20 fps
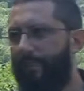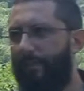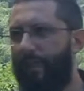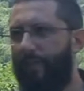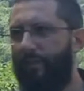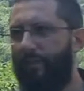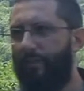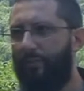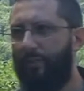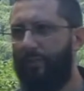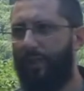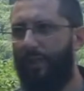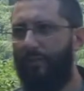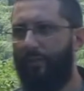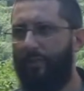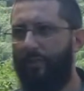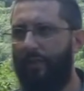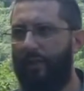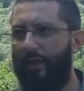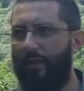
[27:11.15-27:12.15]
There are some
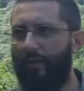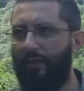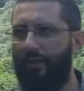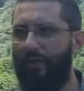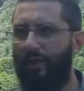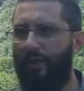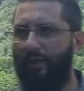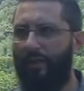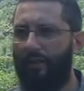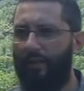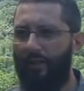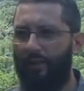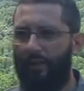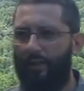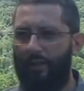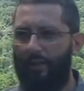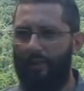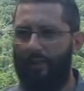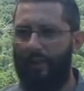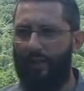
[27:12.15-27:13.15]
times that
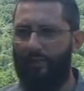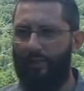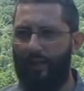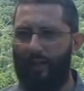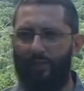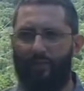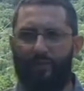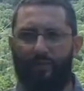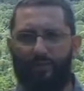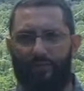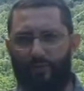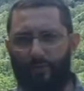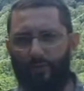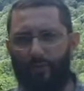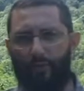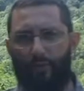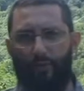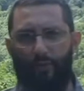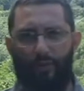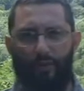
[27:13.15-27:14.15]
you have to answer a
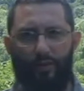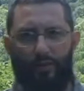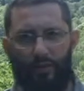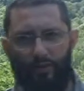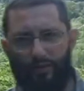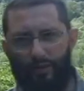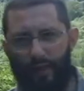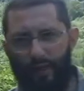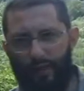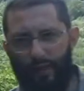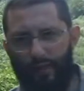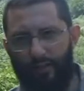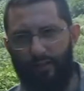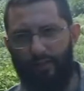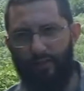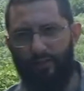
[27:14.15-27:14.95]
fool according to their folly.